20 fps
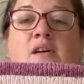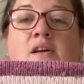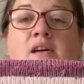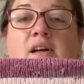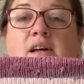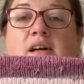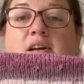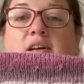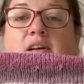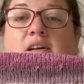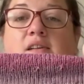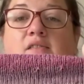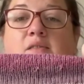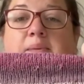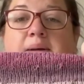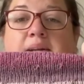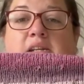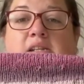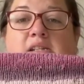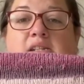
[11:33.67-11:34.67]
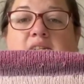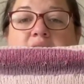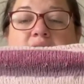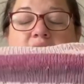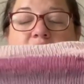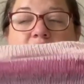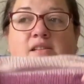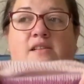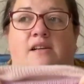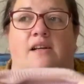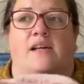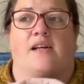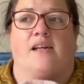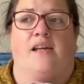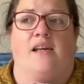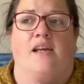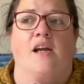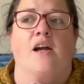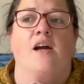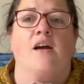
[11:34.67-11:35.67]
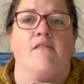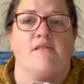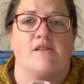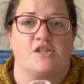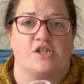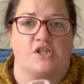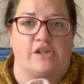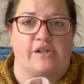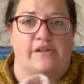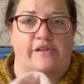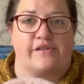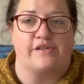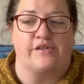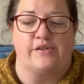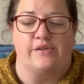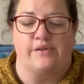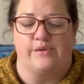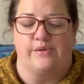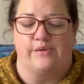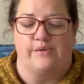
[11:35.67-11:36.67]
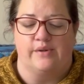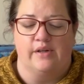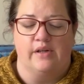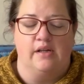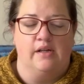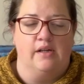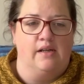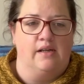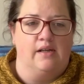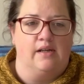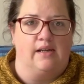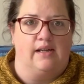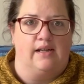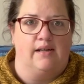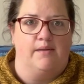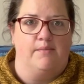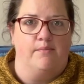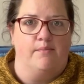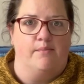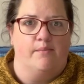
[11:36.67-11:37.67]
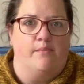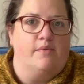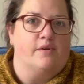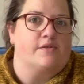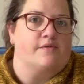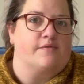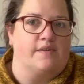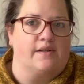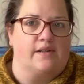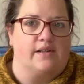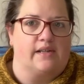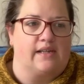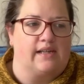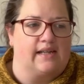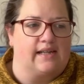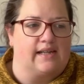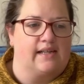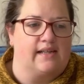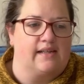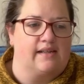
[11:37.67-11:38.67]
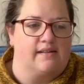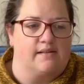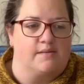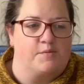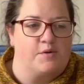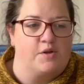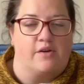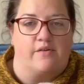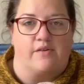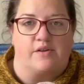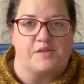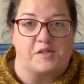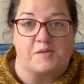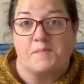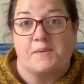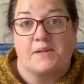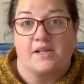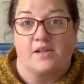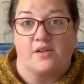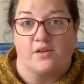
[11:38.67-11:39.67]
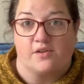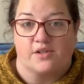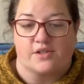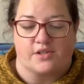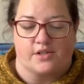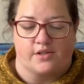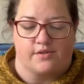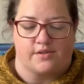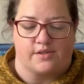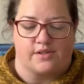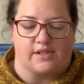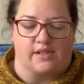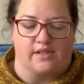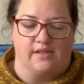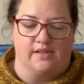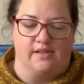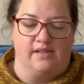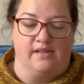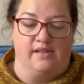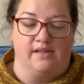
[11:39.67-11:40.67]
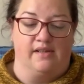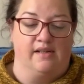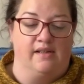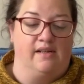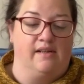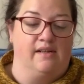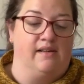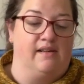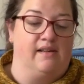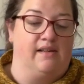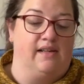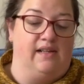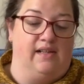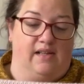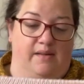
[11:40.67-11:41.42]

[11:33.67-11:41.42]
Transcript: Rebecca does encourage you to modify and put your own spin on the Tolster in the